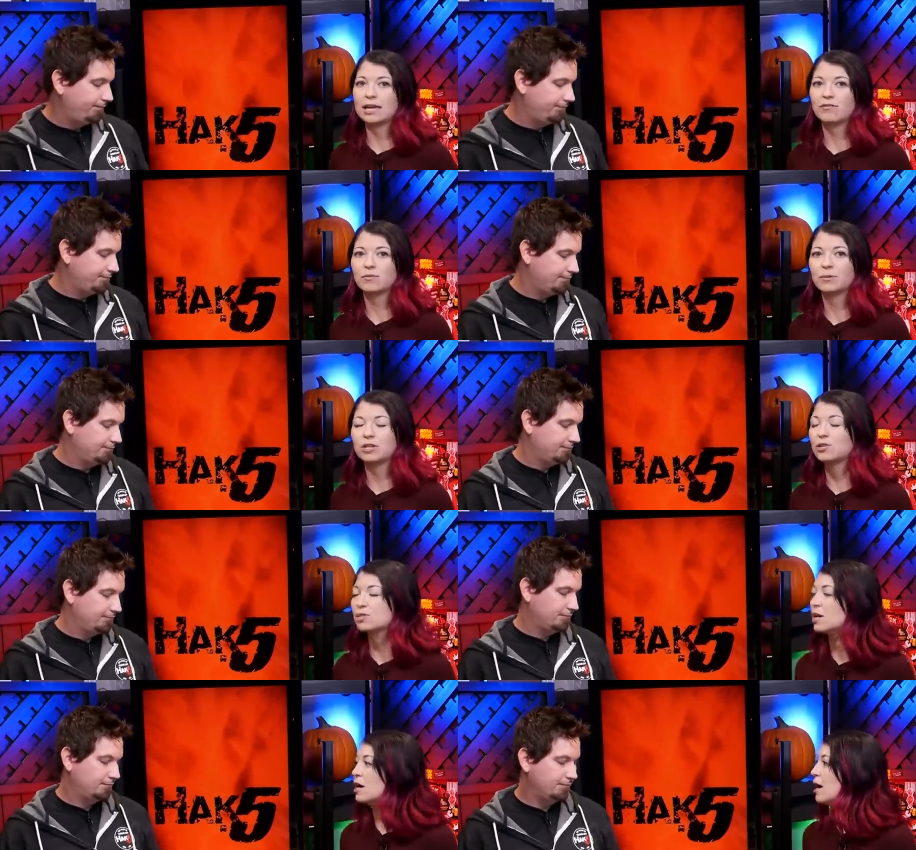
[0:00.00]
Speaker 1: haven't been
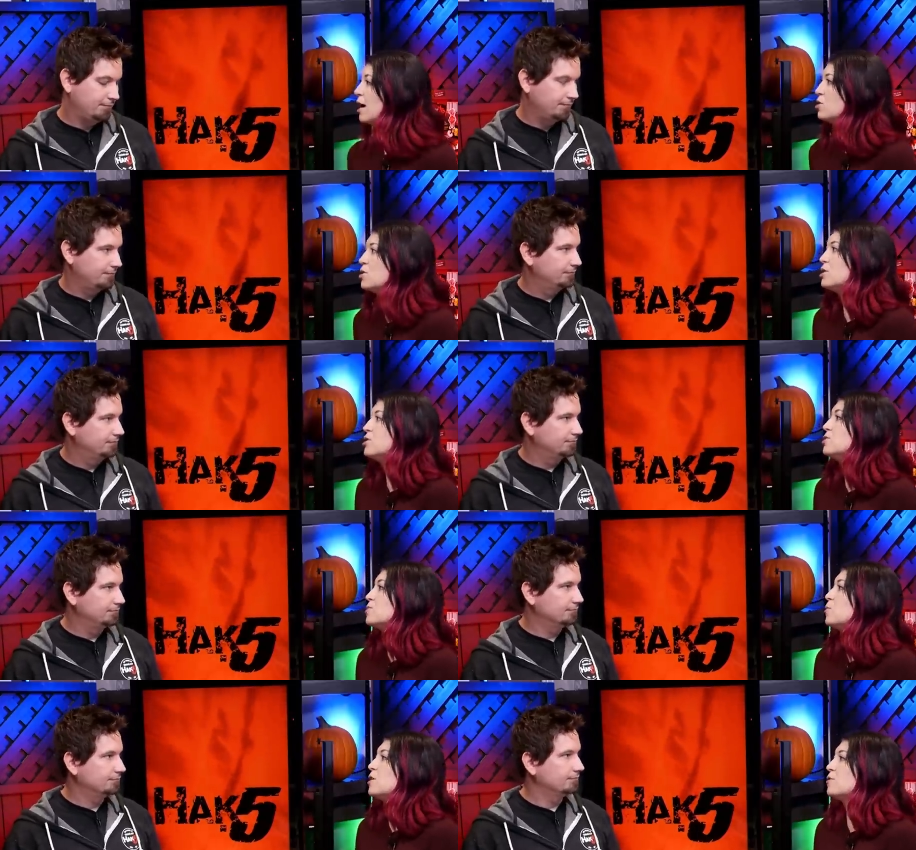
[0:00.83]
used. And you can
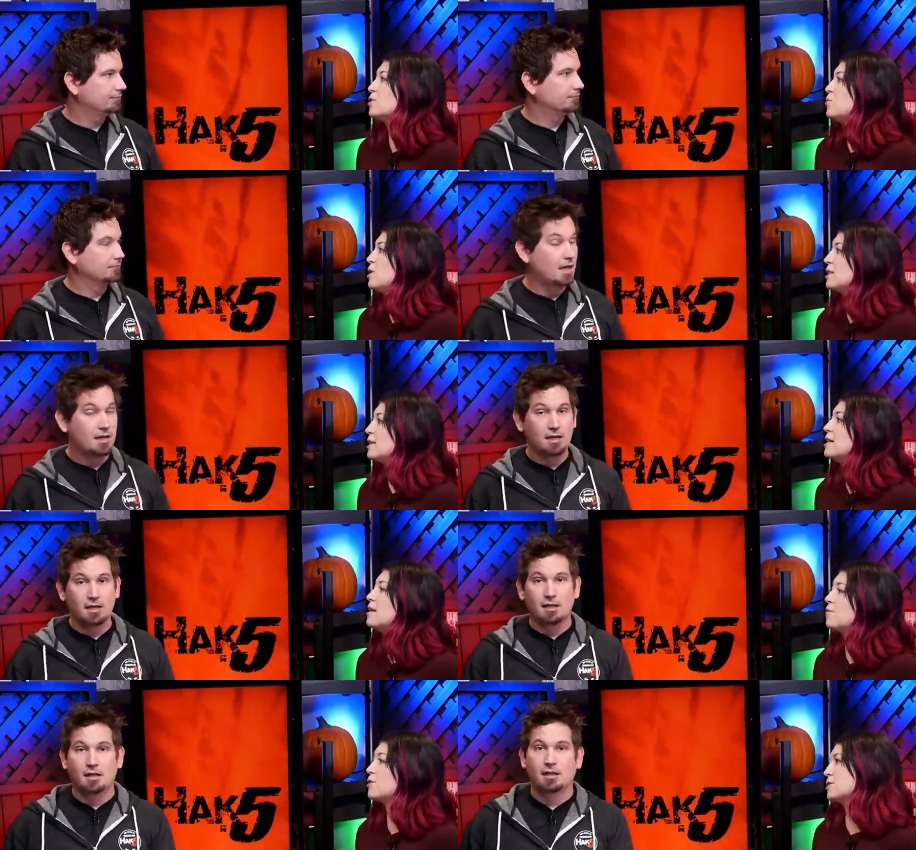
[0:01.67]
use them whenever you want. They
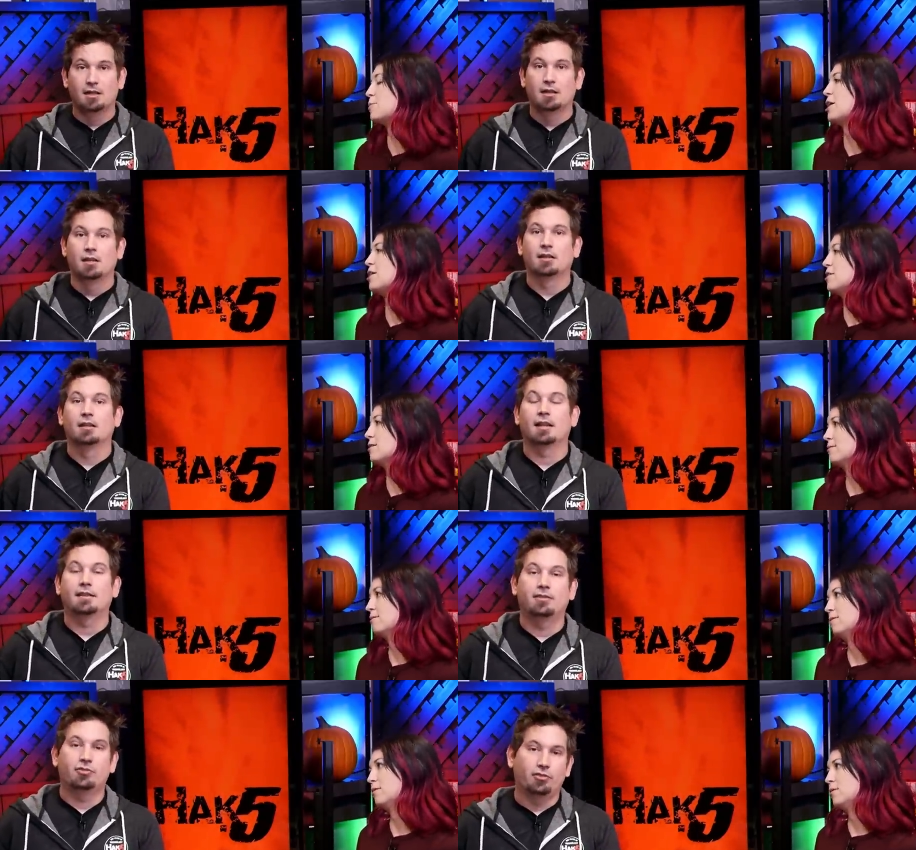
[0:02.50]
never expire.
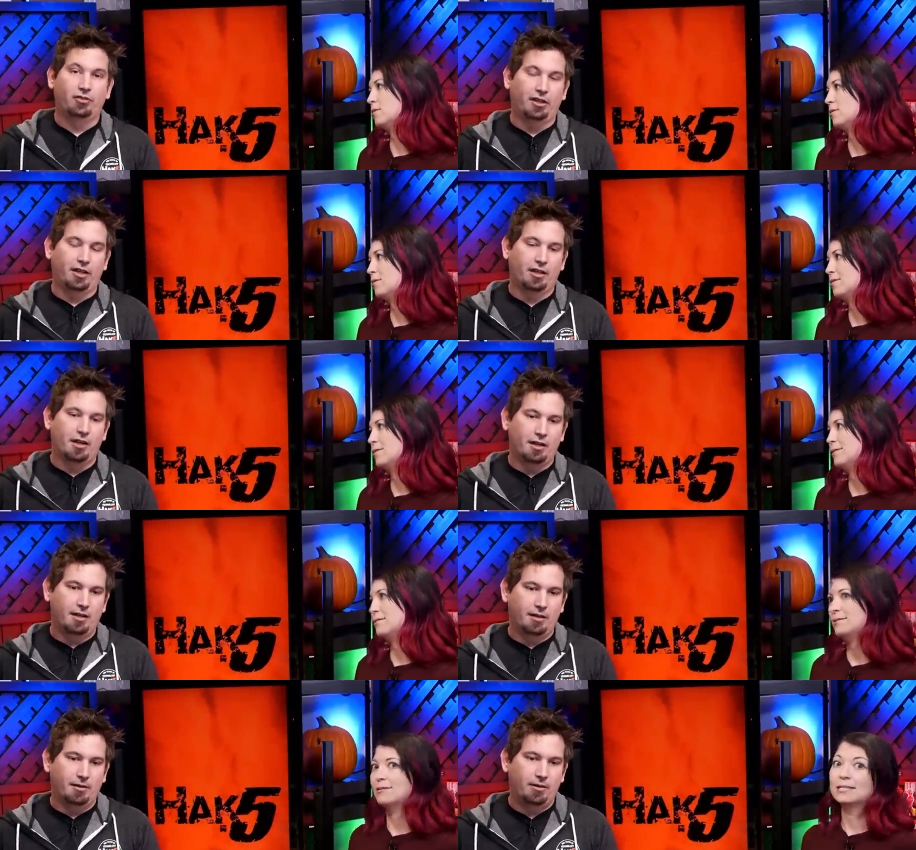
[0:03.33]
Speaker 2: That's interesting.
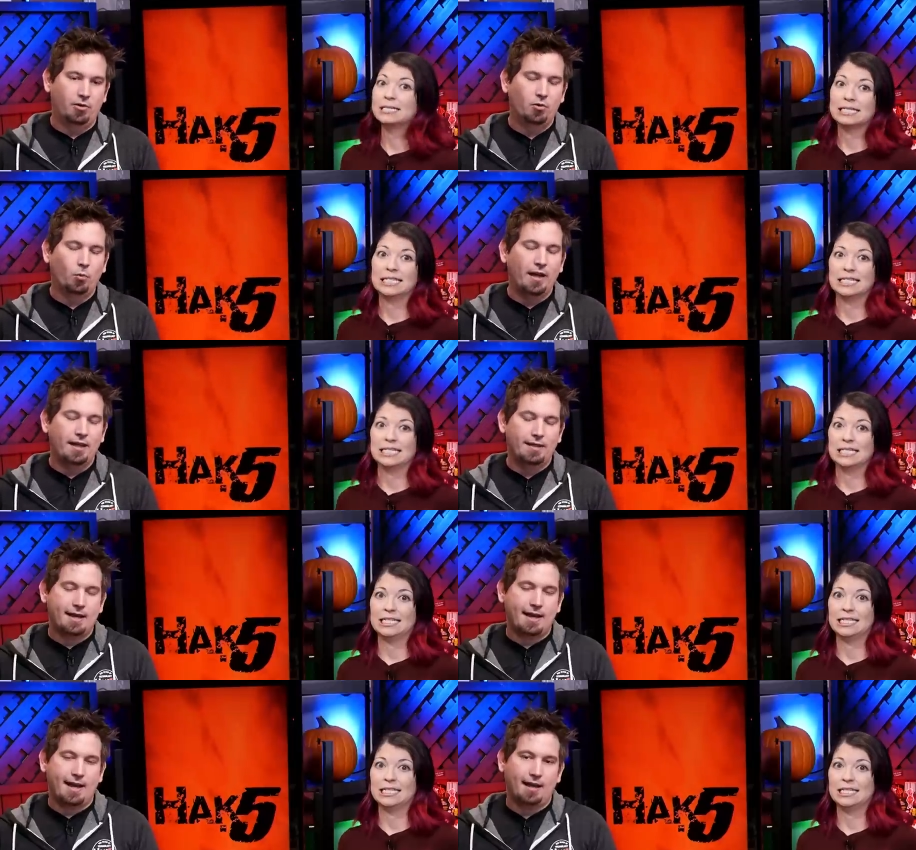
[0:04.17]
Uh, the, the, way
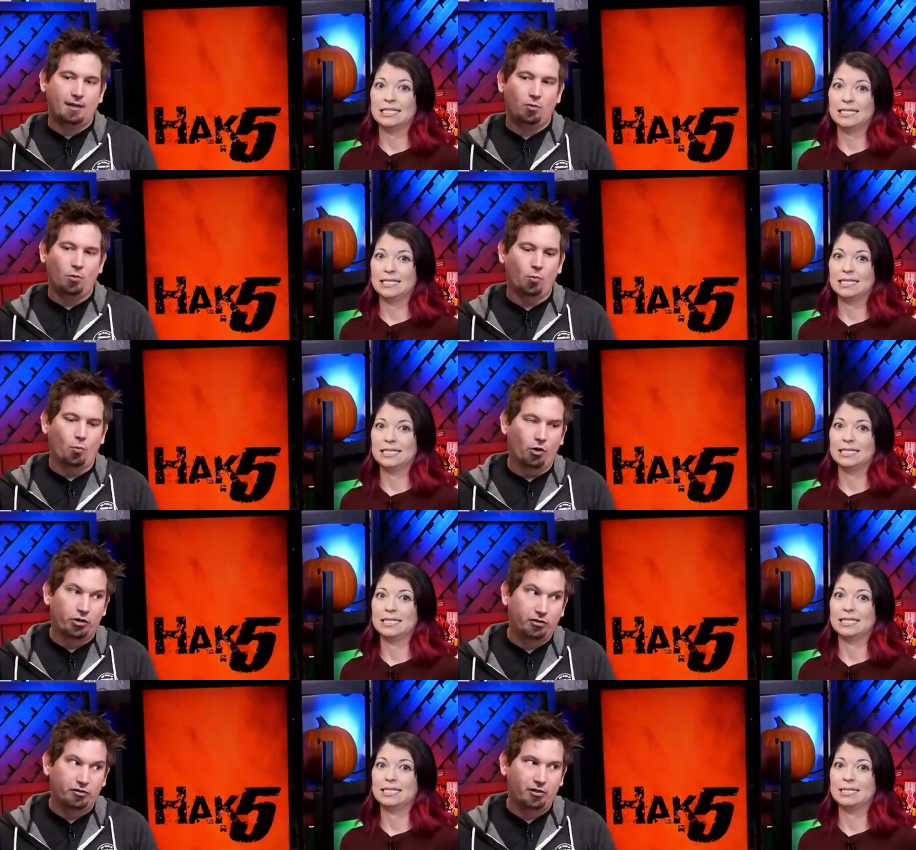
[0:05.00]
that that hack
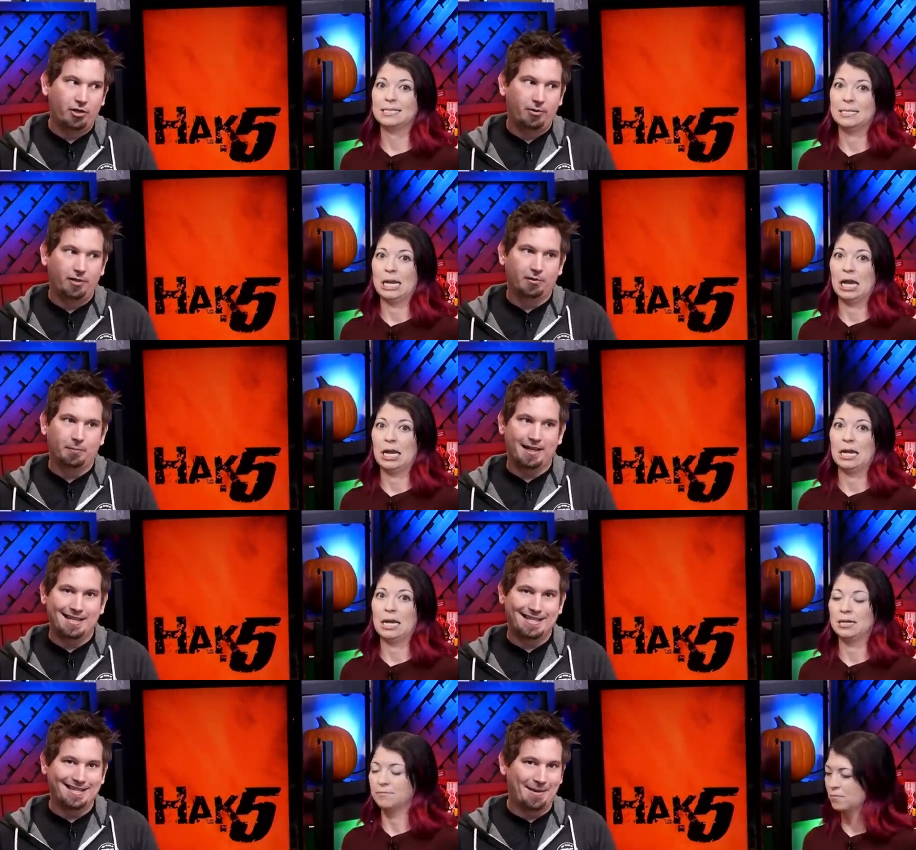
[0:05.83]
works, though, is
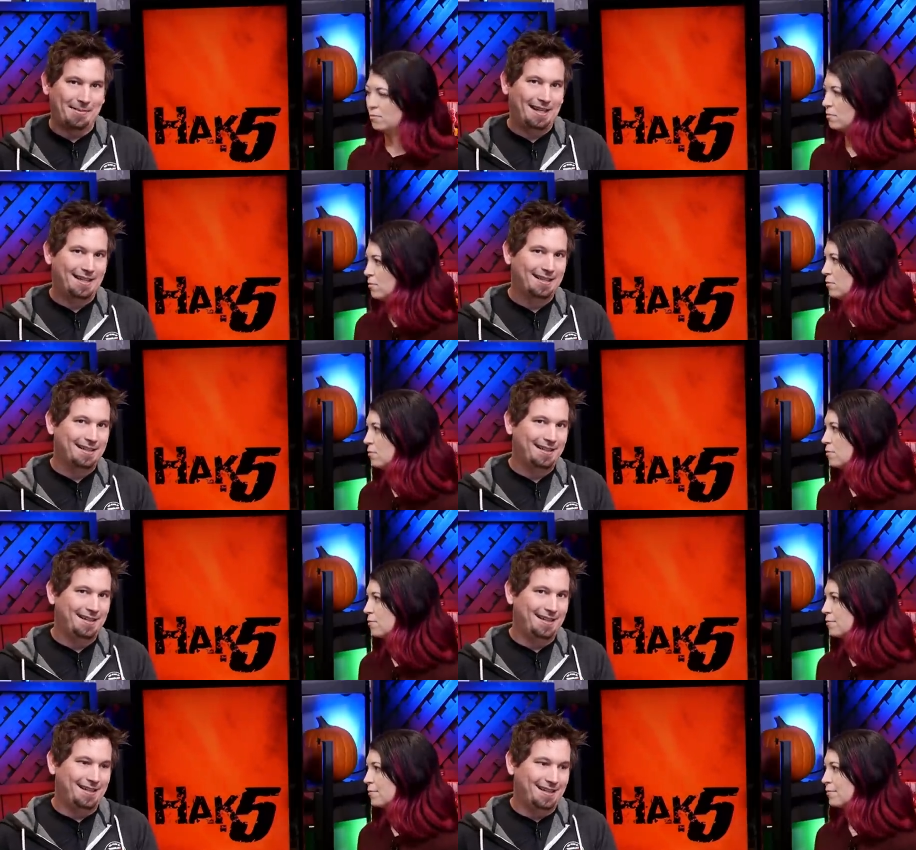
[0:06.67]
by jamming
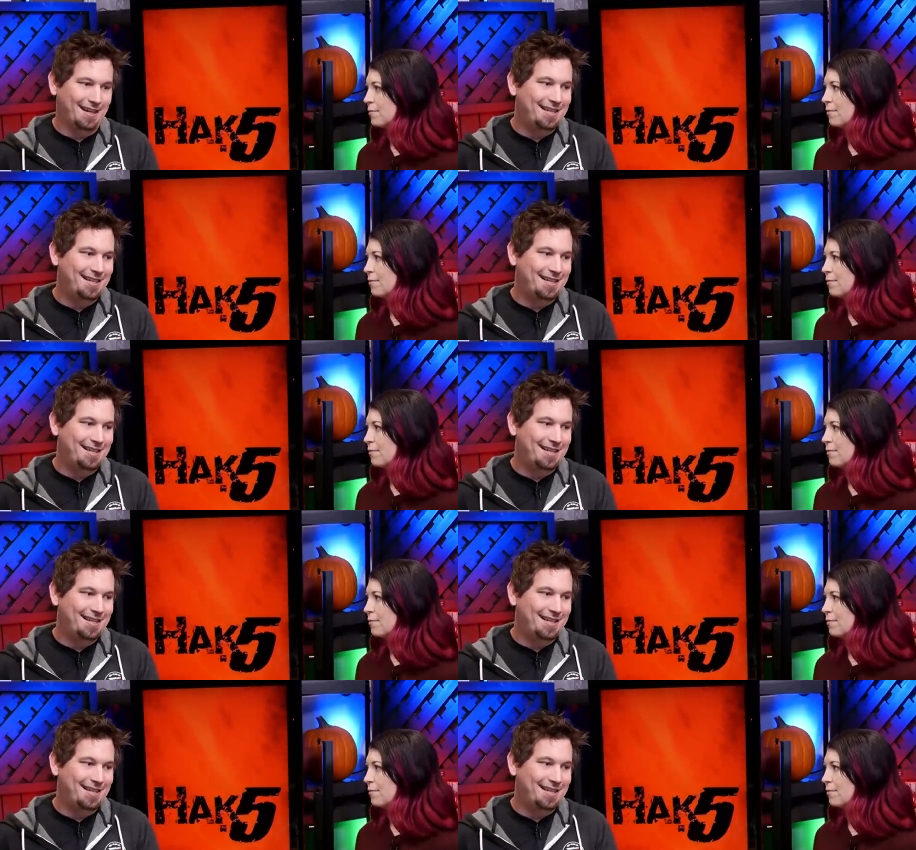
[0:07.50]
the